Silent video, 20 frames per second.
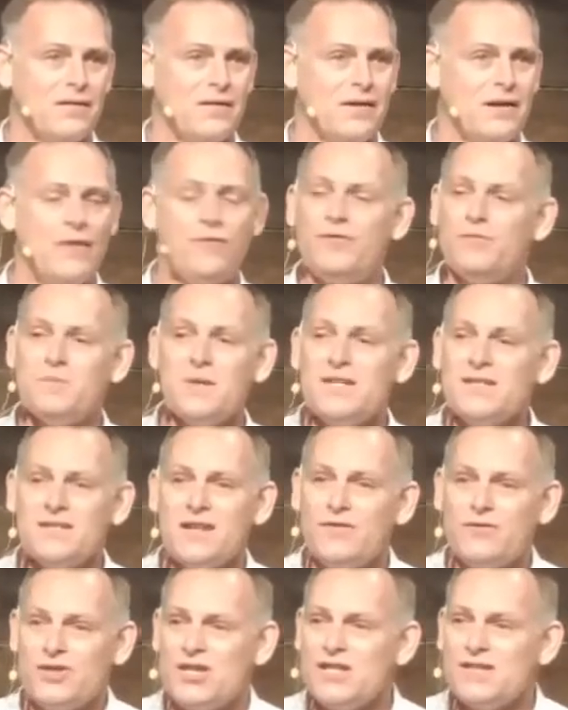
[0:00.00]

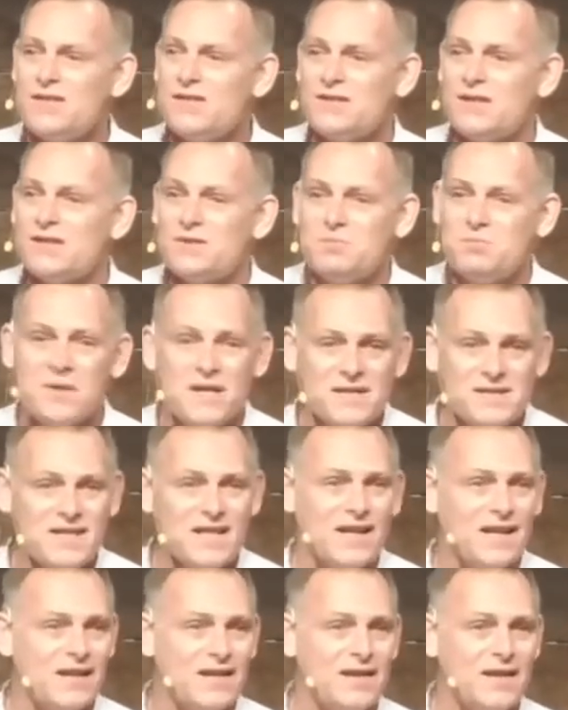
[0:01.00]
If Jesus is
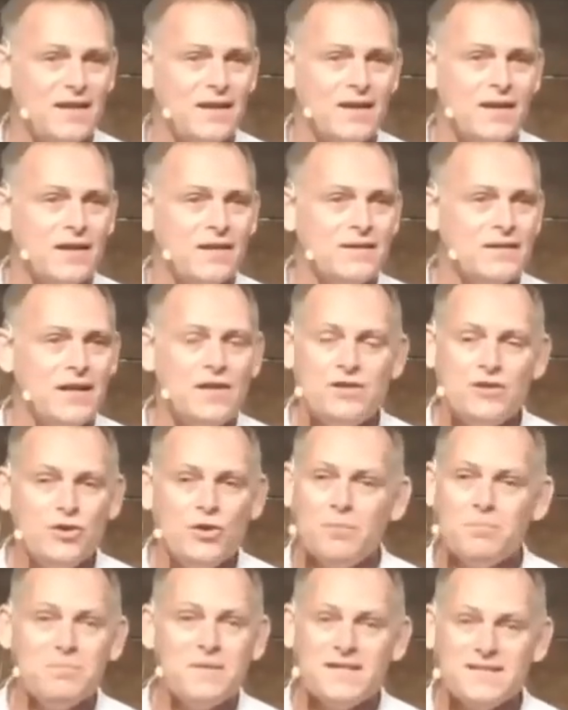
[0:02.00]
missing, then
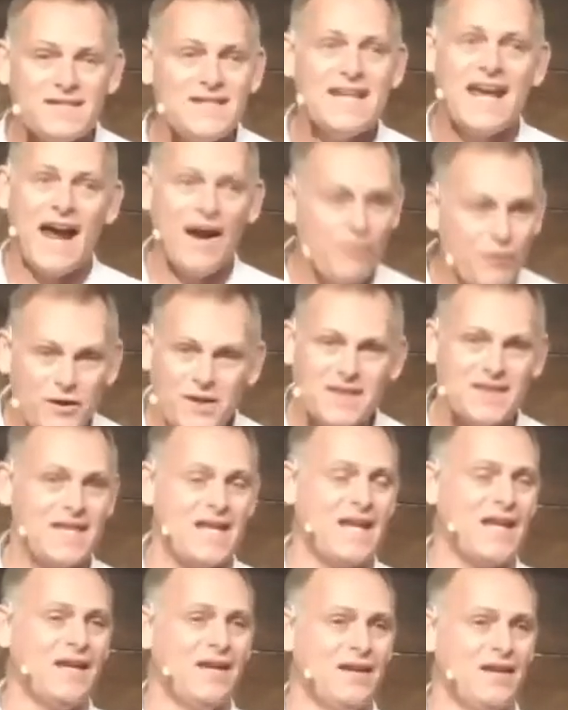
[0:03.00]
you're missing everything.